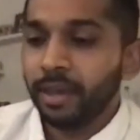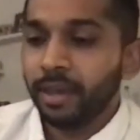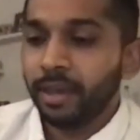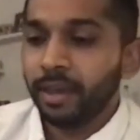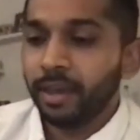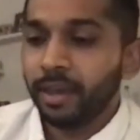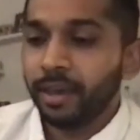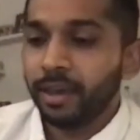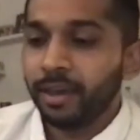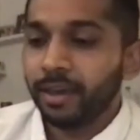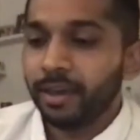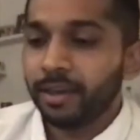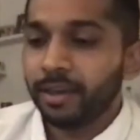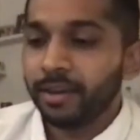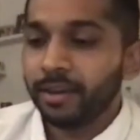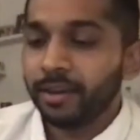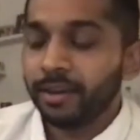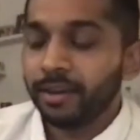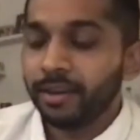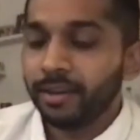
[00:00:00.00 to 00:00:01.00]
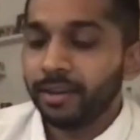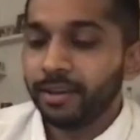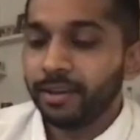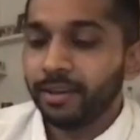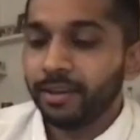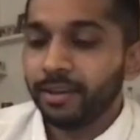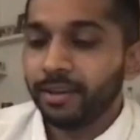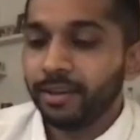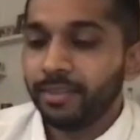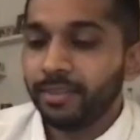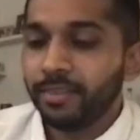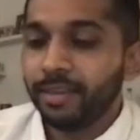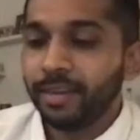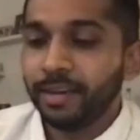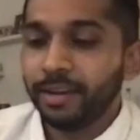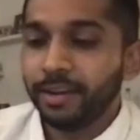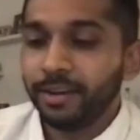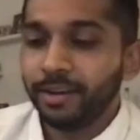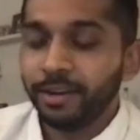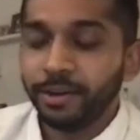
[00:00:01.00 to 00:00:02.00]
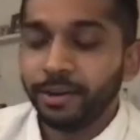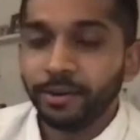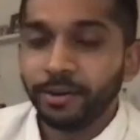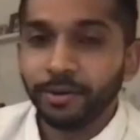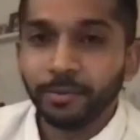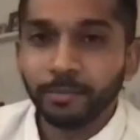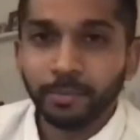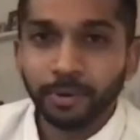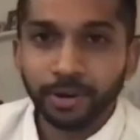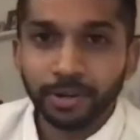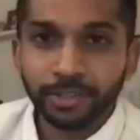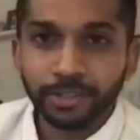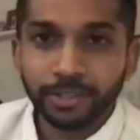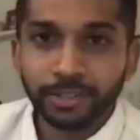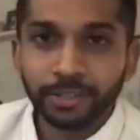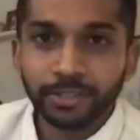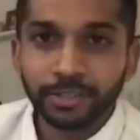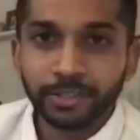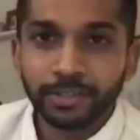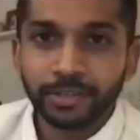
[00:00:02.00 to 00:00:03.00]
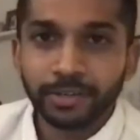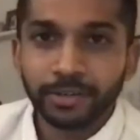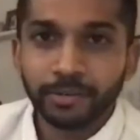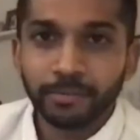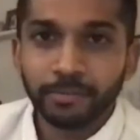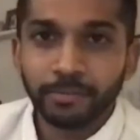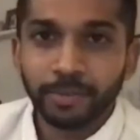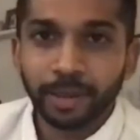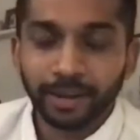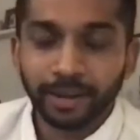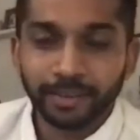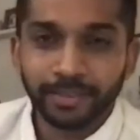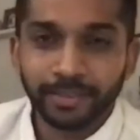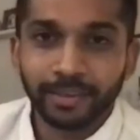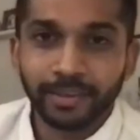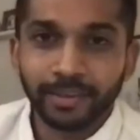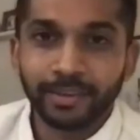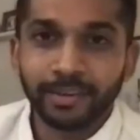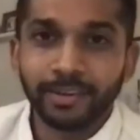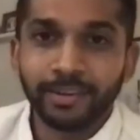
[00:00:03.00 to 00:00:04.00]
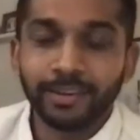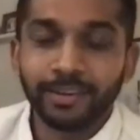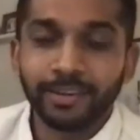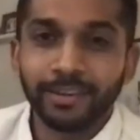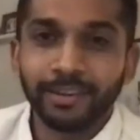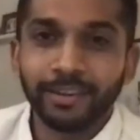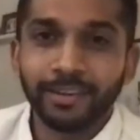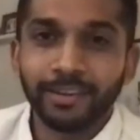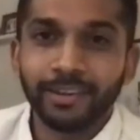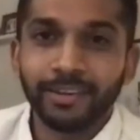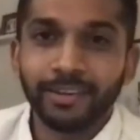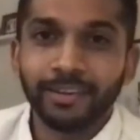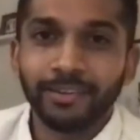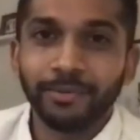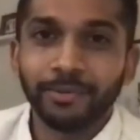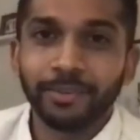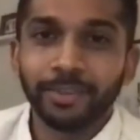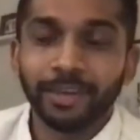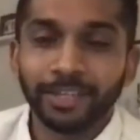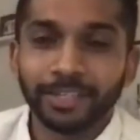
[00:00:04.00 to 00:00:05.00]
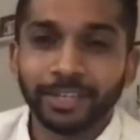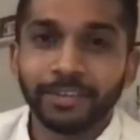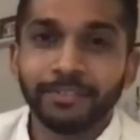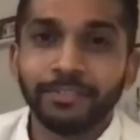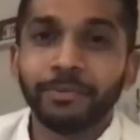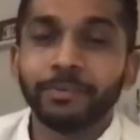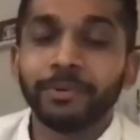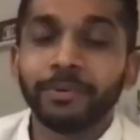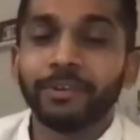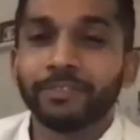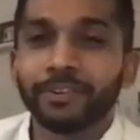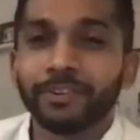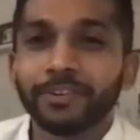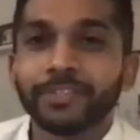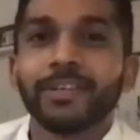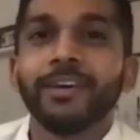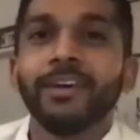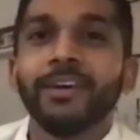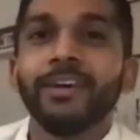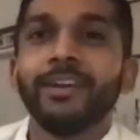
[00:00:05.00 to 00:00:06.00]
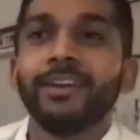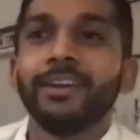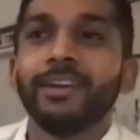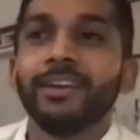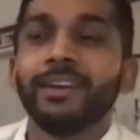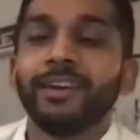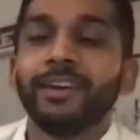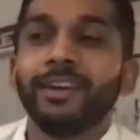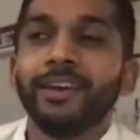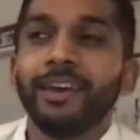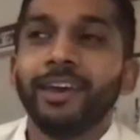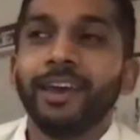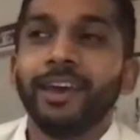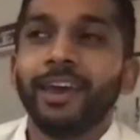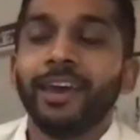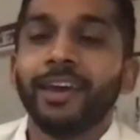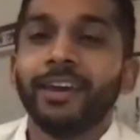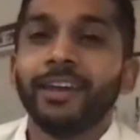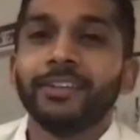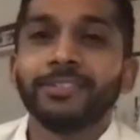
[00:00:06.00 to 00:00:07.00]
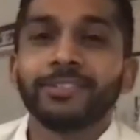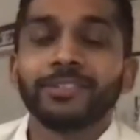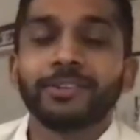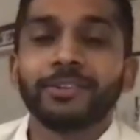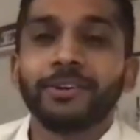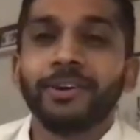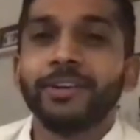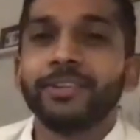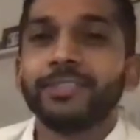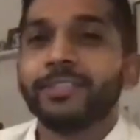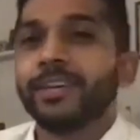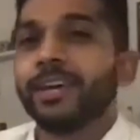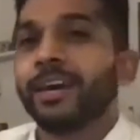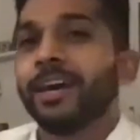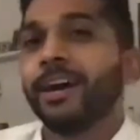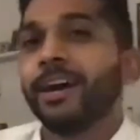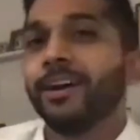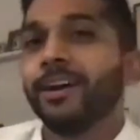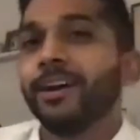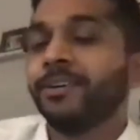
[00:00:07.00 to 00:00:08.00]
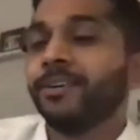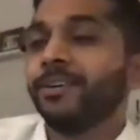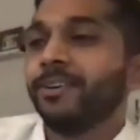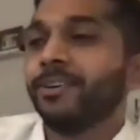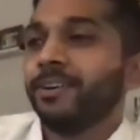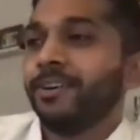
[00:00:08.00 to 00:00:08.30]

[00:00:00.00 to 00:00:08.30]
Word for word: and they didn't know much back then with hiv when it first hit and it's crazy how